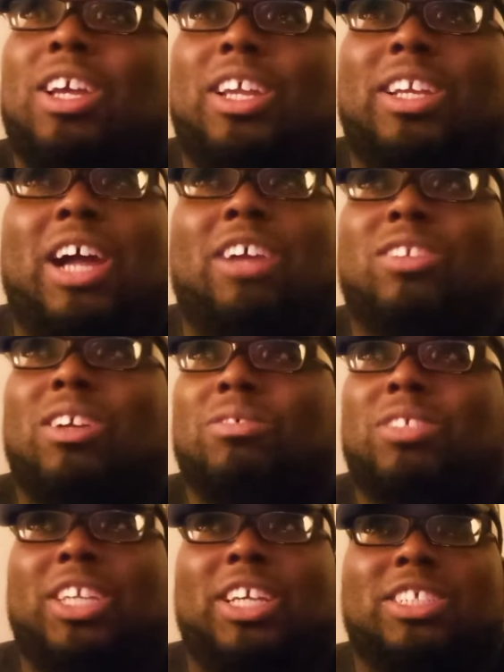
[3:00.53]
and now you
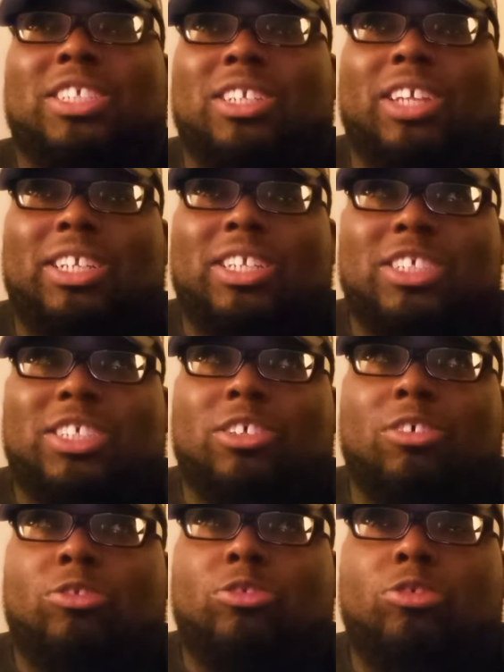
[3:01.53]
come saying something like this.
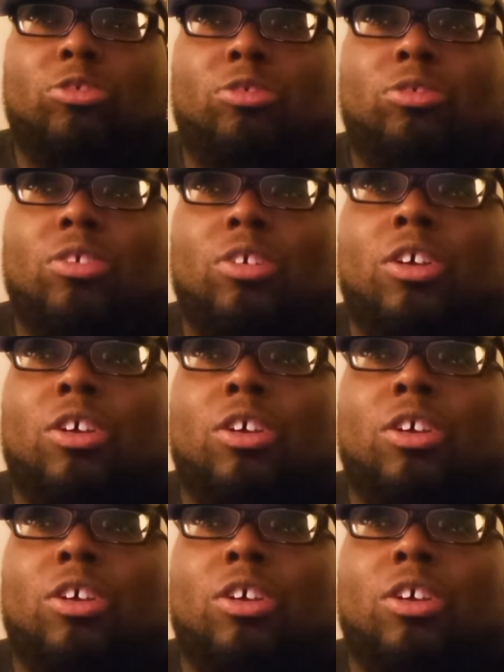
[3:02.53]
So you,